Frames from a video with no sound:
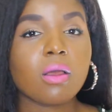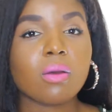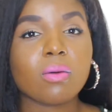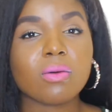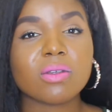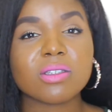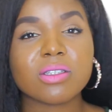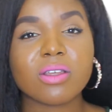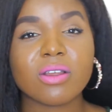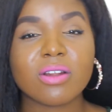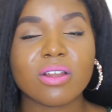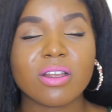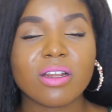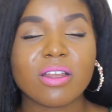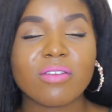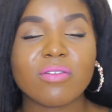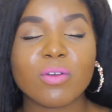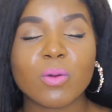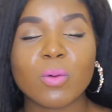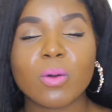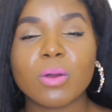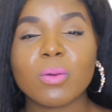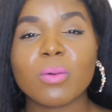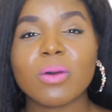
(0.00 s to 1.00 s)
What's going on,
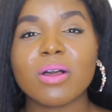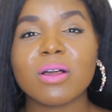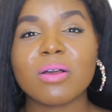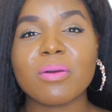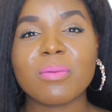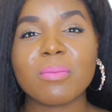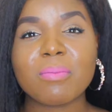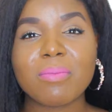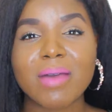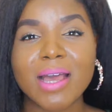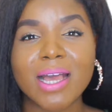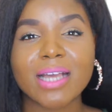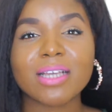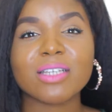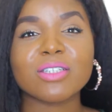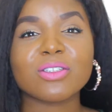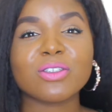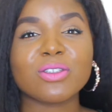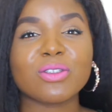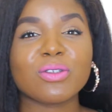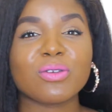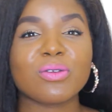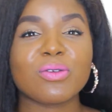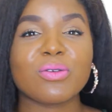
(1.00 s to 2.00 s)
everyone? Welcome back
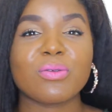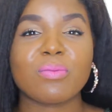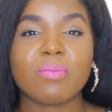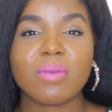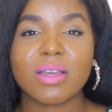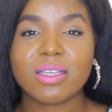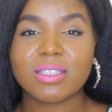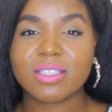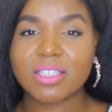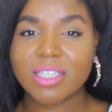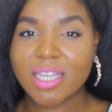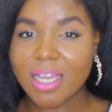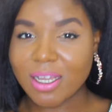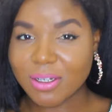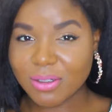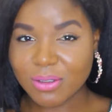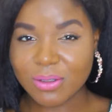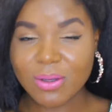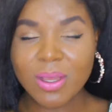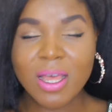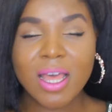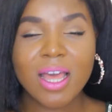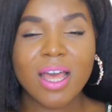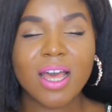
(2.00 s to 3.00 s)
to my
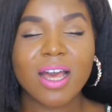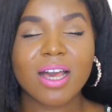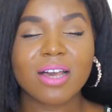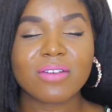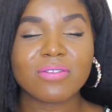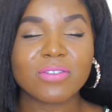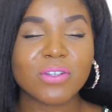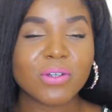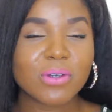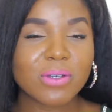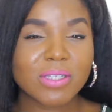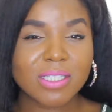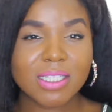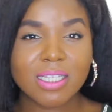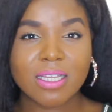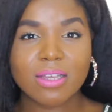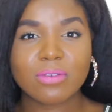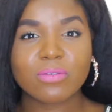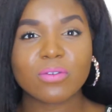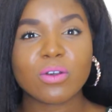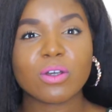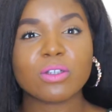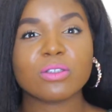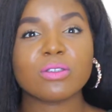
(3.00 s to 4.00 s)
channel. I've noticed
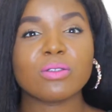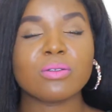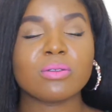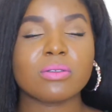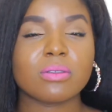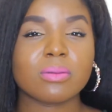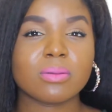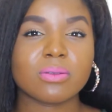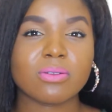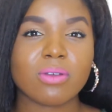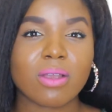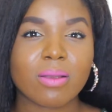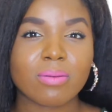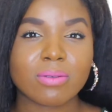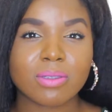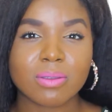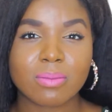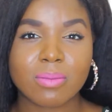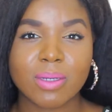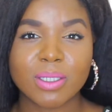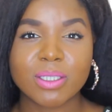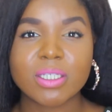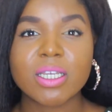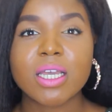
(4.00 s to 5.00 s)
that I've got new subscribers
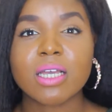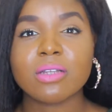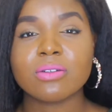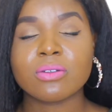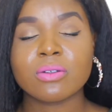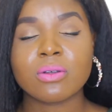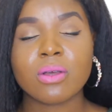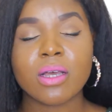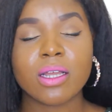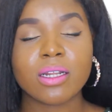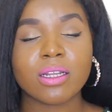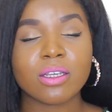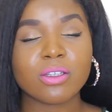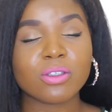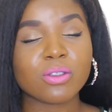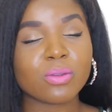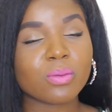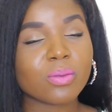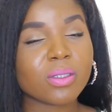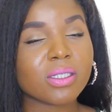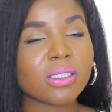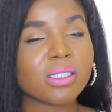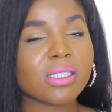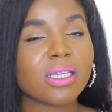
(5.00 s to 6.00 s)
on my channel, and I
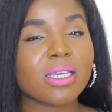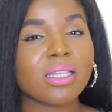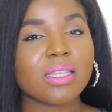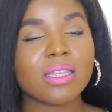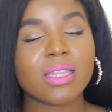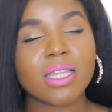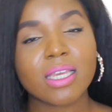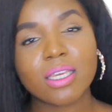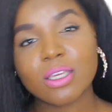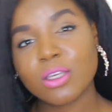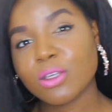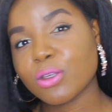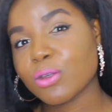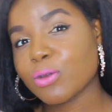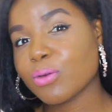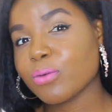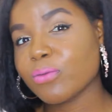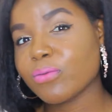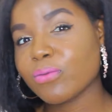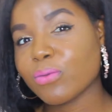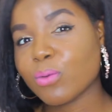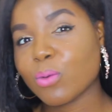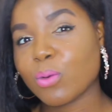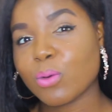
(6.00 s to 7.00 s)
just want to say thank
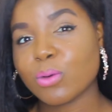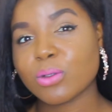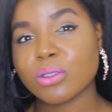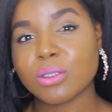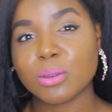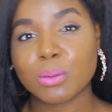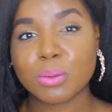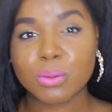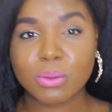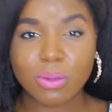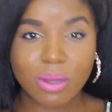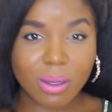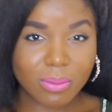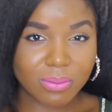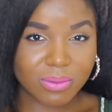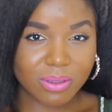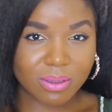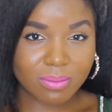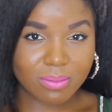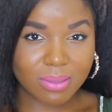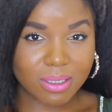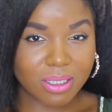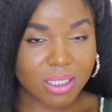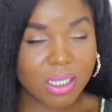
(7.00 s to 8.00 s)
you for subscribing
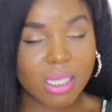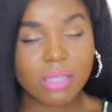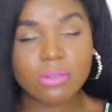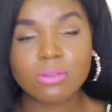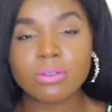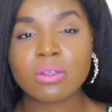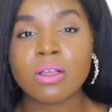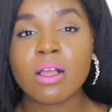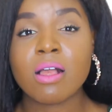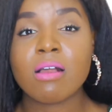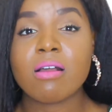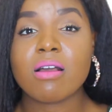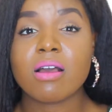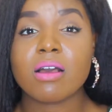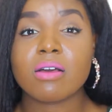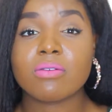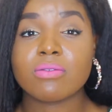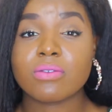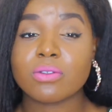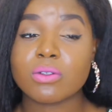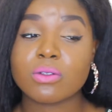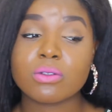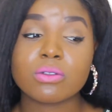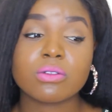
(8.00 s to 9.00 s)
to my channel.
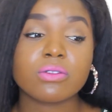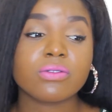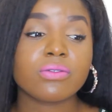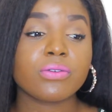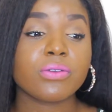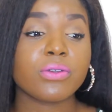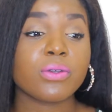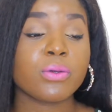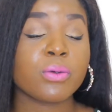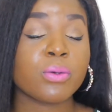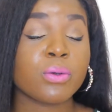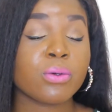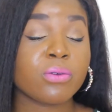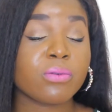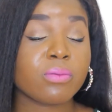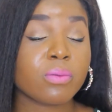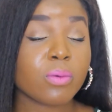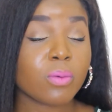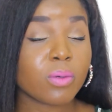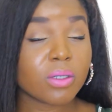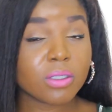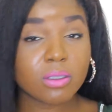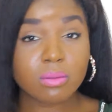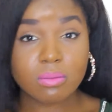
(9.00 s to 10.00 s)
And for those of you who've
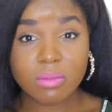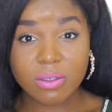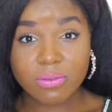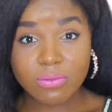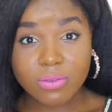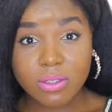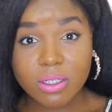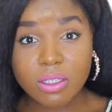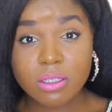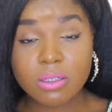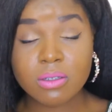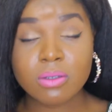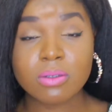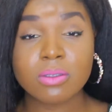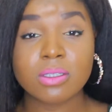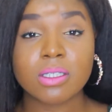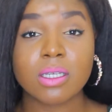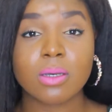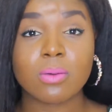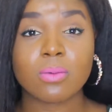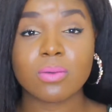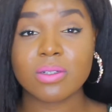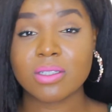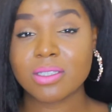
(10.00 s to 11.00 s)
been watching my
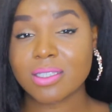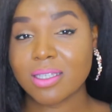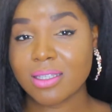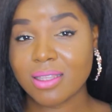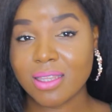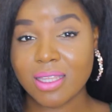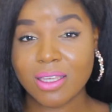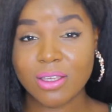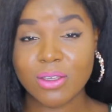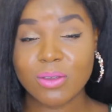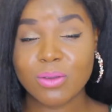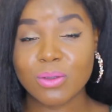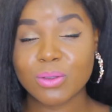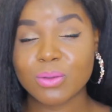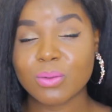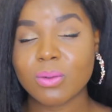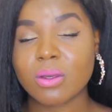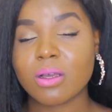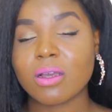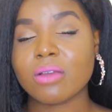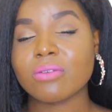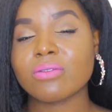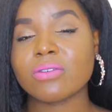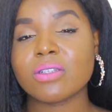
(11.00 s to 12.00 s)
videos, I want to say thank you as
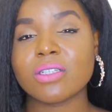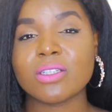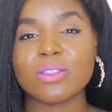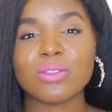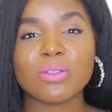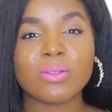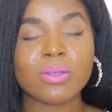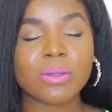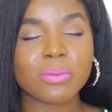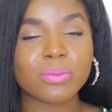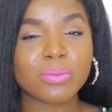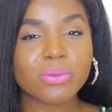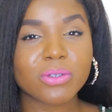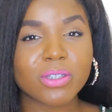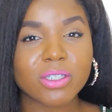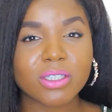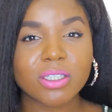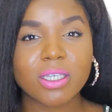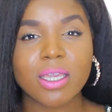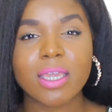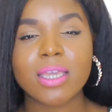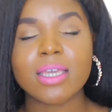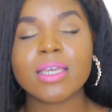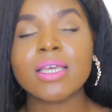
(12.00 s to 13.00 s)
well. I really do
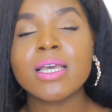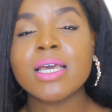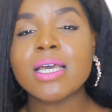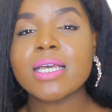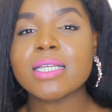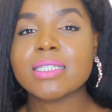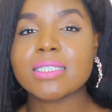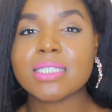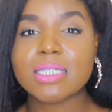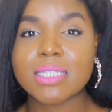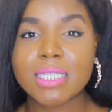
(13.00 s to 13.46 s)
appreciate it.